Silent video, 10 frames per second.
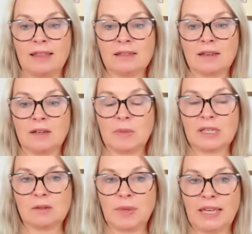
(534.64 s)
there's going to be
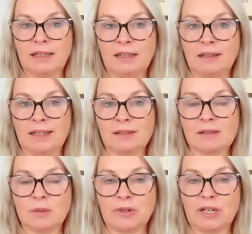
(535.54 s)
some healing,
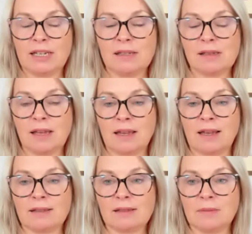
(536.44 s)
some releasing,
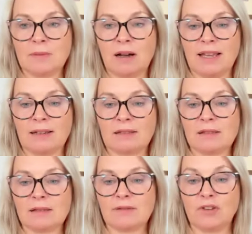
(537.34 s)
and some
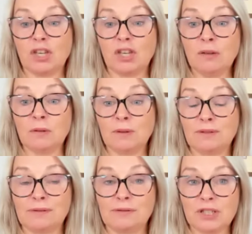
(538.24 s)
guidance for you,
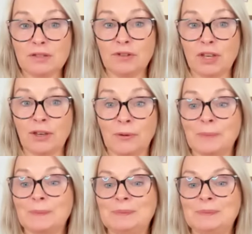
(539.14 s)
just for you.